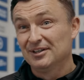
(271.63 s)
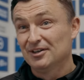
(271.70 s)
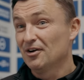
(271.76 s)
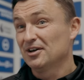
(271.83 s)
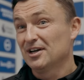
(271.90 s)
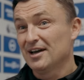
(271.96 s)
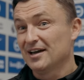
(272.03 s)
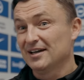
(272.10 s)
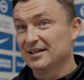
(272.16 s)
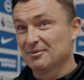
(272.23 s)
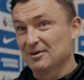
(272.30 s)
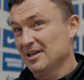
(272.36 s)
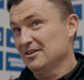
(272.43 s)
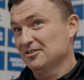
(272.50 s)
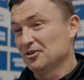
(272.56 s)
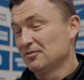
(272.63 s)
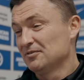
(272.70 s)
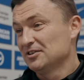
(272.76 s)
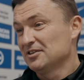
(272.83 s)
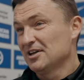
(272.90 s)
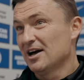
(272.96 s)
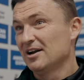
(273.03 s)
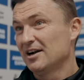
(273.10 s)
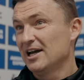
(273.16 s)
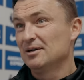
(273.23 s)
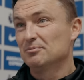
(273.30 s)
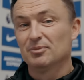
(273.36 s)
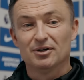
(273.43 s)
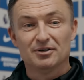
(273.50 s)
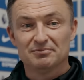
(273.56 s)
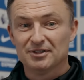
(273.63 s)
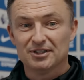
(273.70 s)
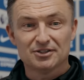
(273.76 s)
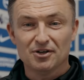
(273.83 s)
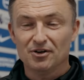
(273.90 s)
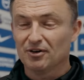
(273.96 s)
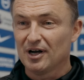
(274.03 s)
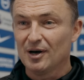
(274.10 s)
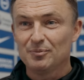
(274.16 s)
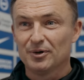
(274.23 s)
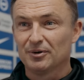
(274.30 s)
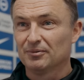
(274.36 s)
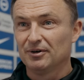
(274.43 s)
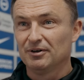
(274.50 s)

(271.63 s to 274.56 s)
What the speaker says: Not yet, anyway. That's obviously our aim, but it's not going to happen.